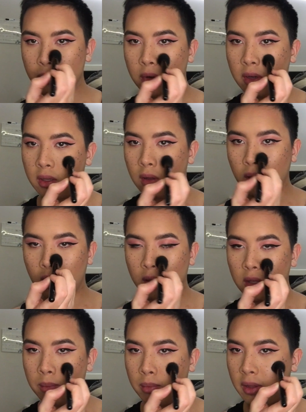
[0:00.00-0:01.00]
put all
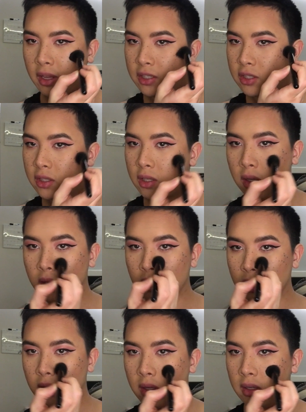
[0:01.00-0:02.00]
the blush
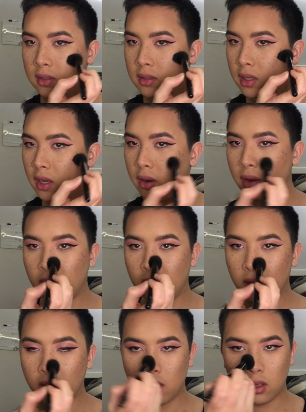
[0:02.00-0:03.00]
in this
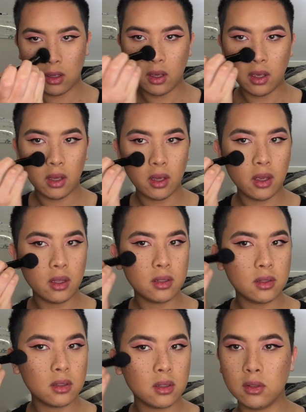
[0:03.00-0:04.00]
area, I guess.